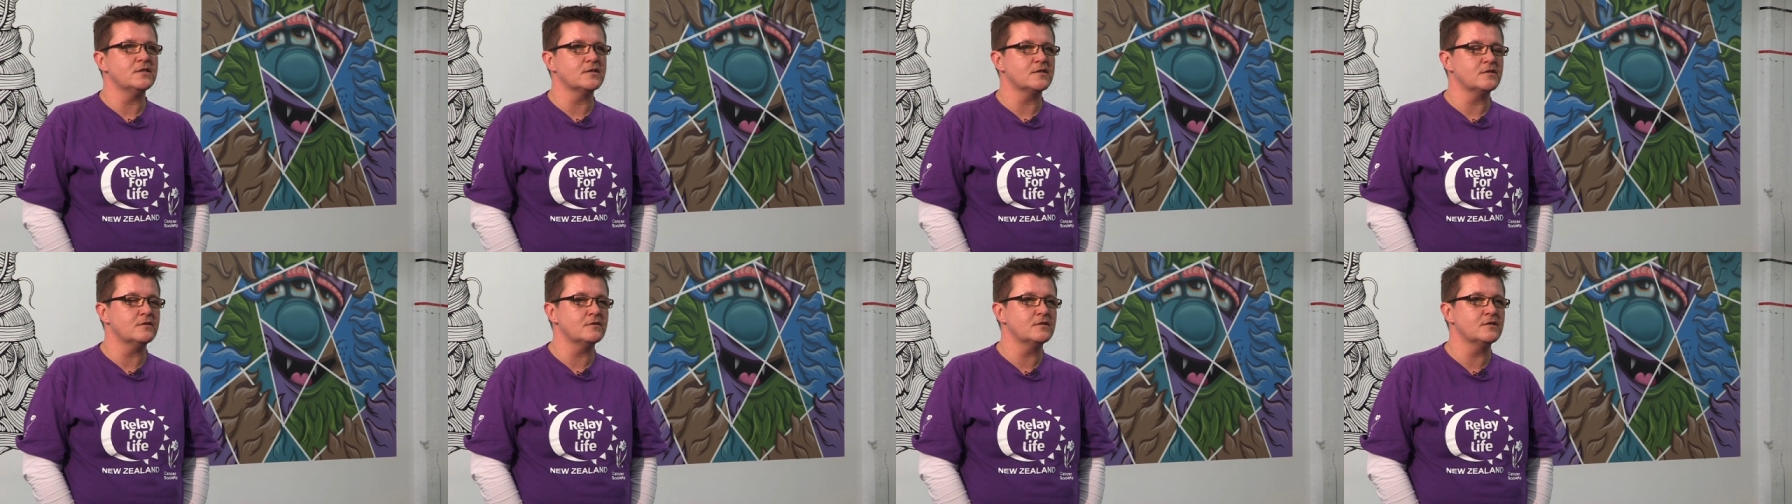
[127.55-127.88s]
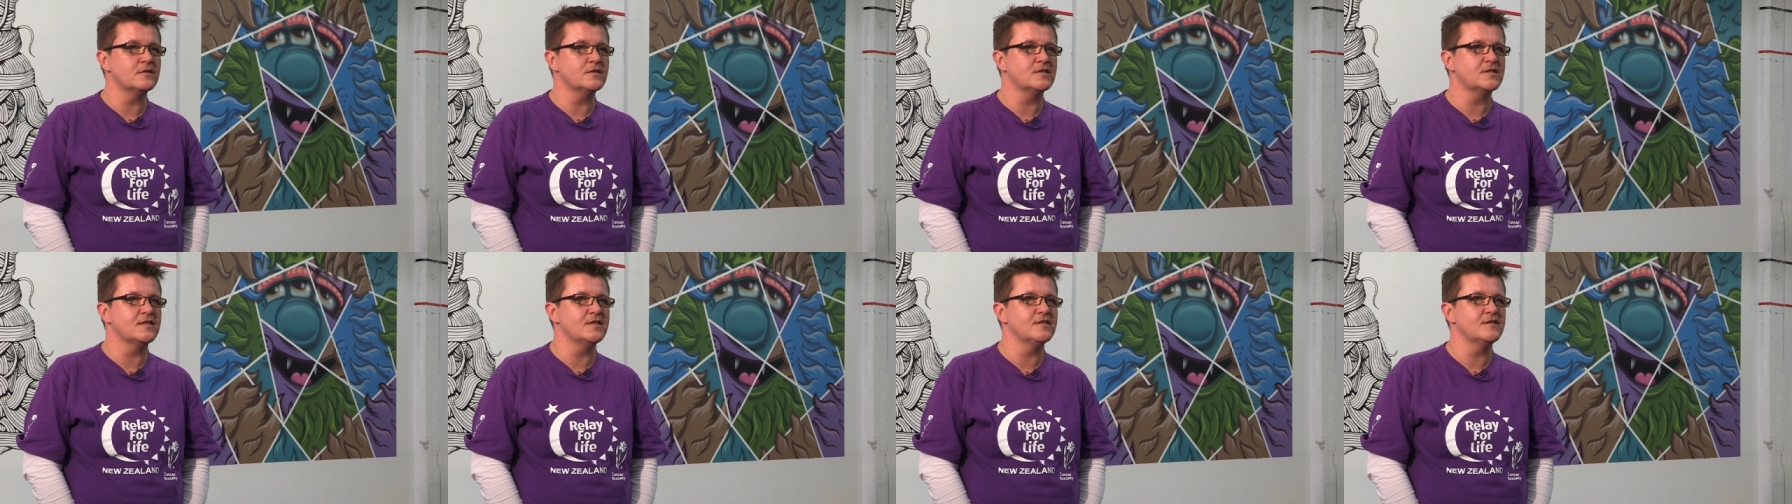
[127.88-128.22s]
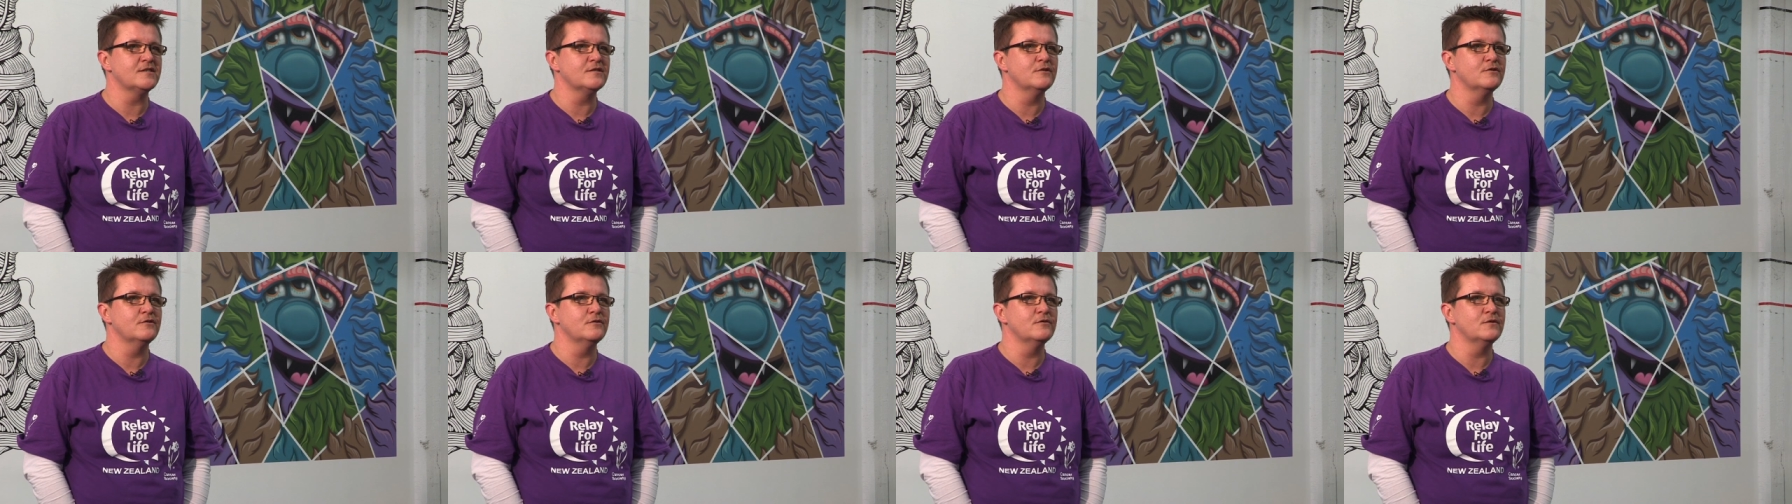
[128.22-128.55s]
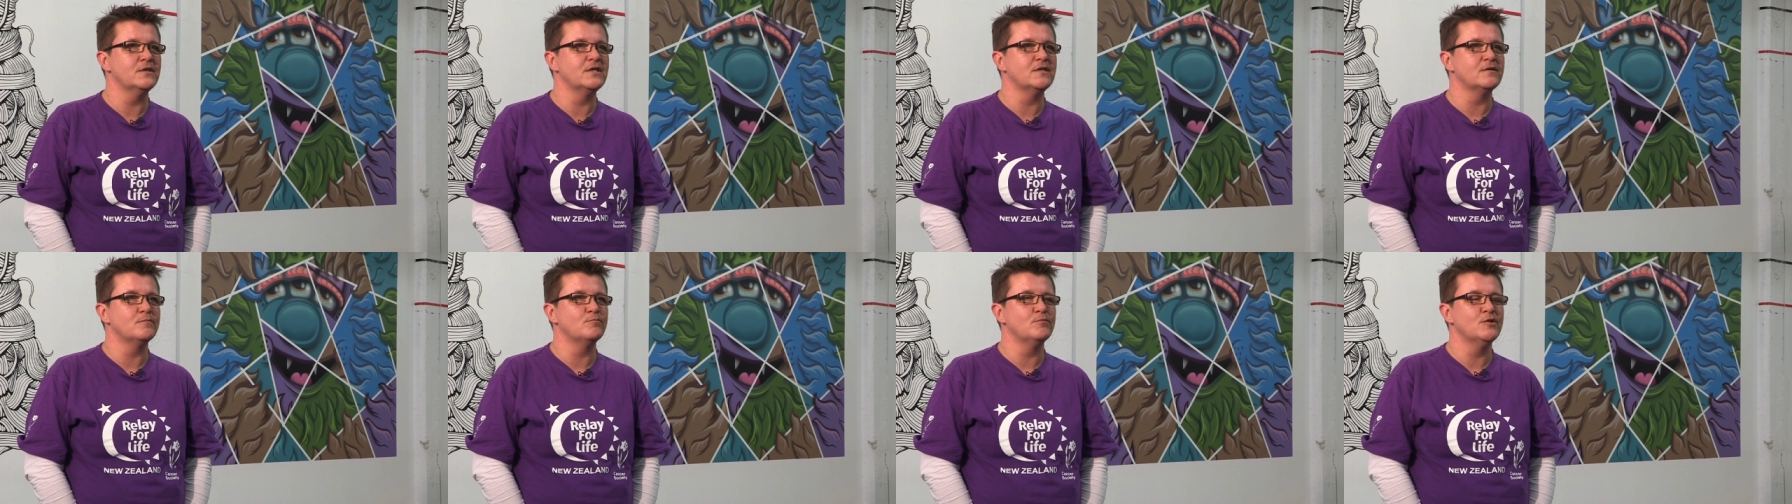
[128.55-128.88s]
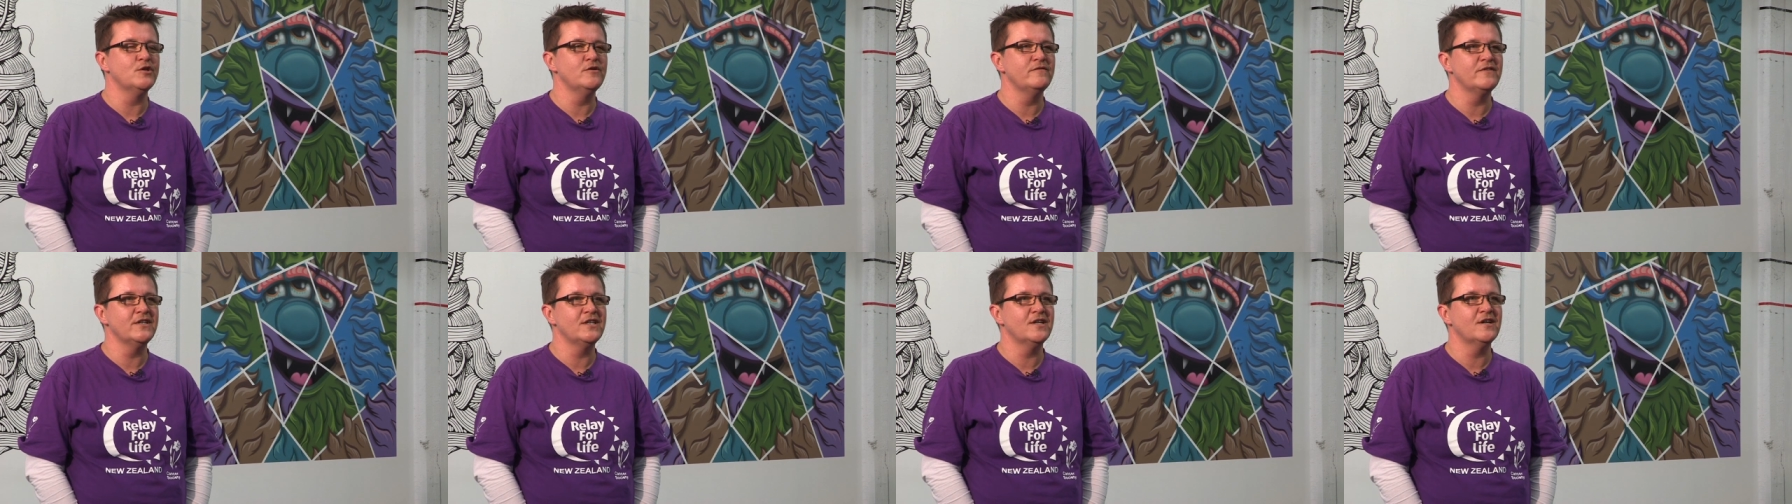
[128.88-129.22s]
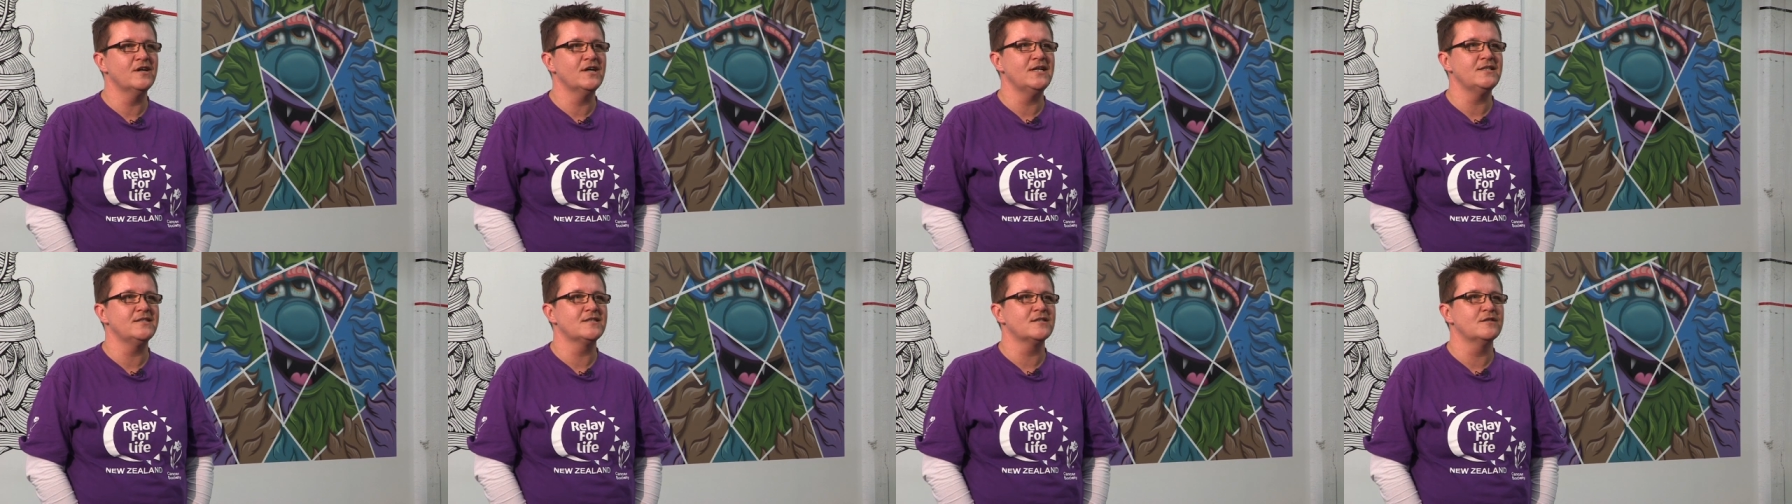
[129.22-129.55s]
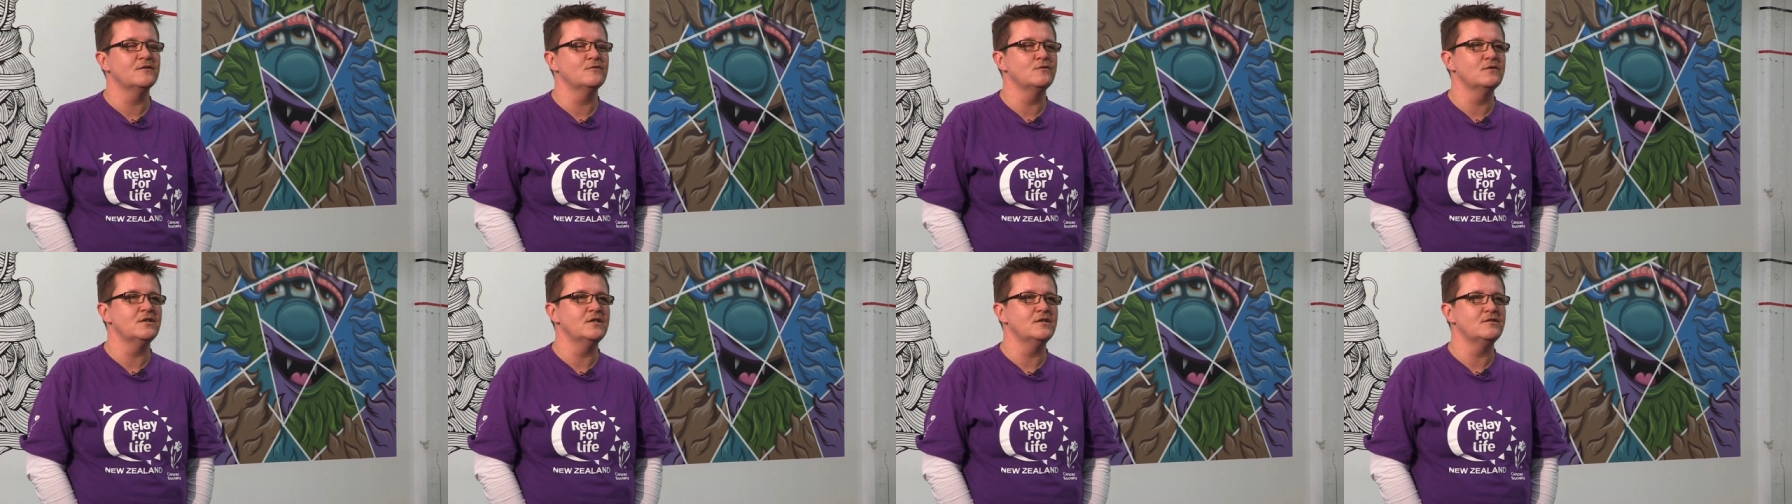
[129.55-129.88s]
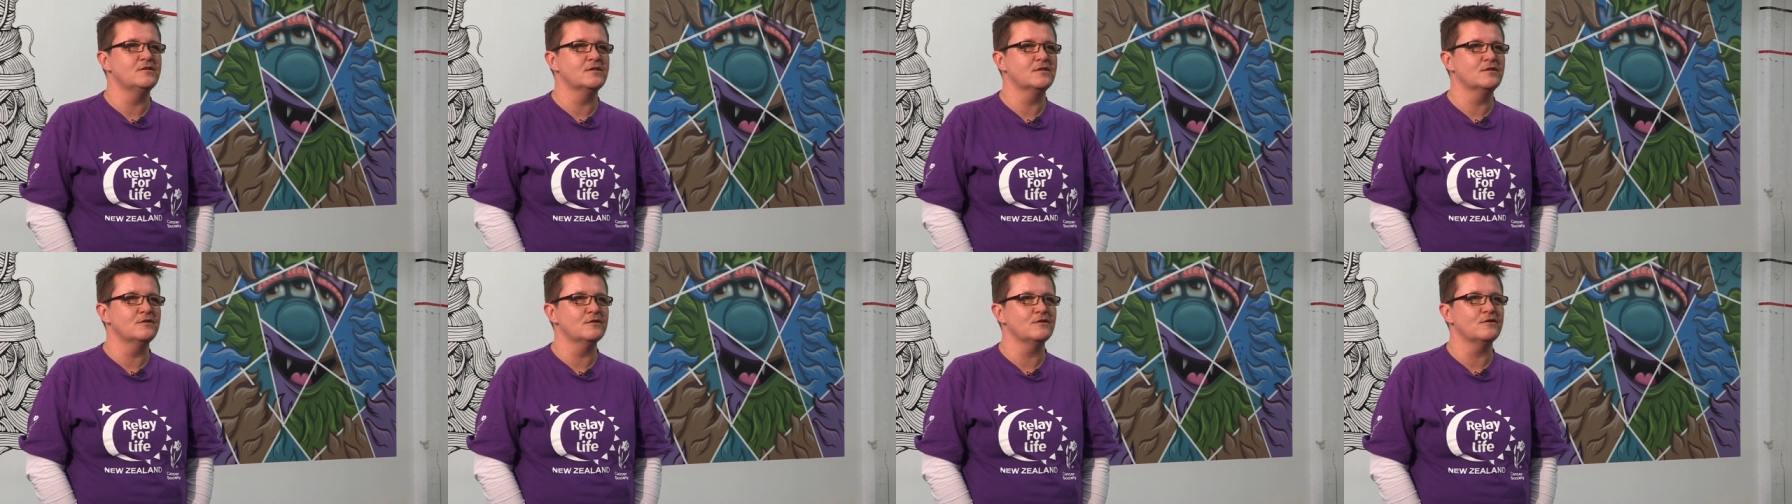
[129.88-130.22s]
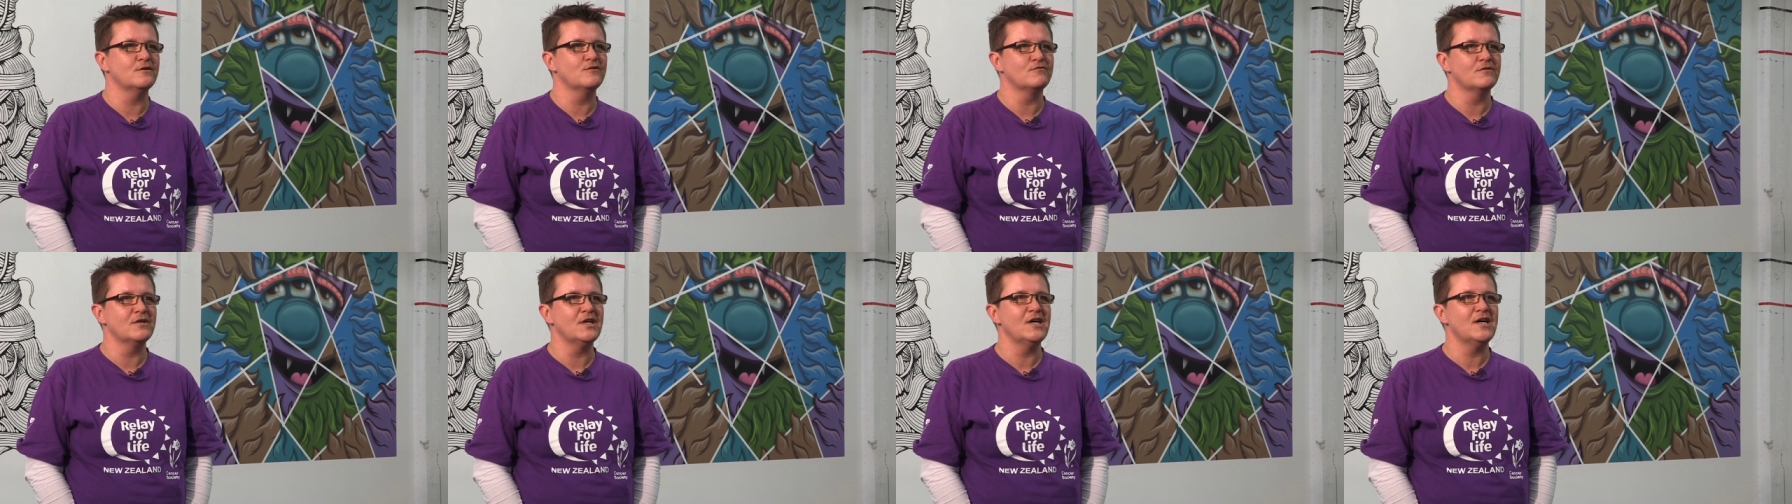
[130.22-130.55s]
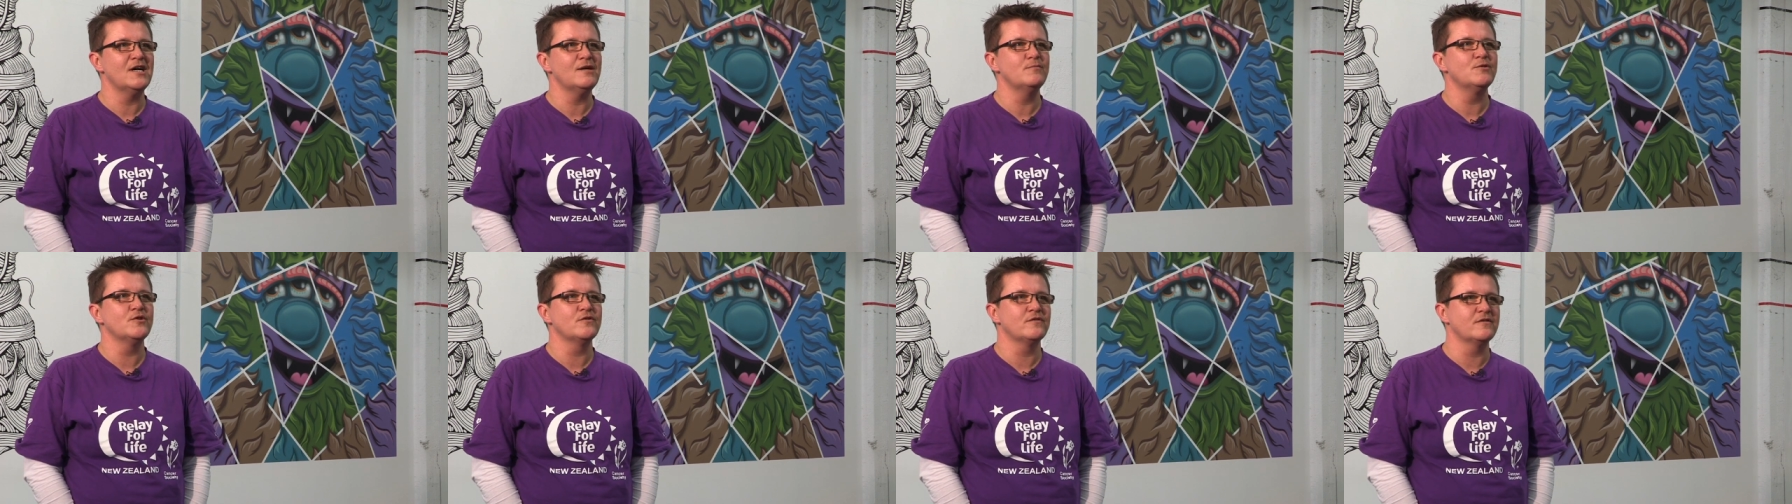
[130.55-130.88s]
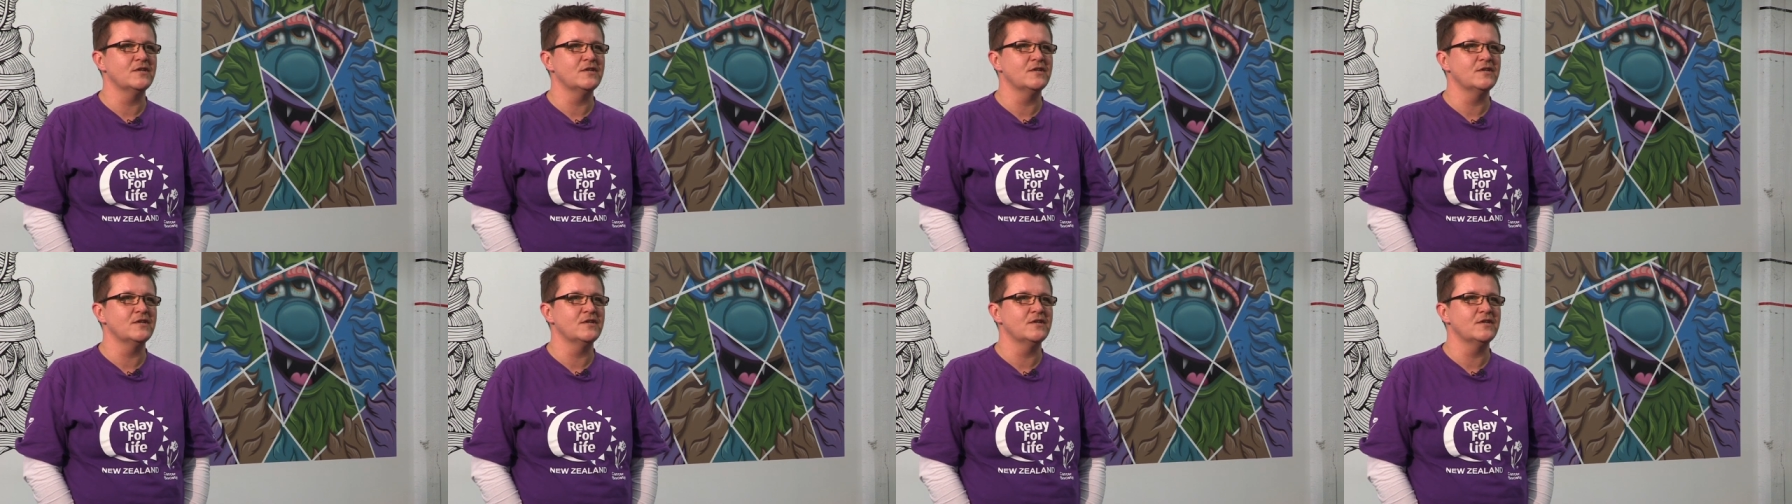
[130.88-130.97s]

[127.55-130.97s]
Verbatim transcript: your sausage sizzle and movie nights and all those good old reliable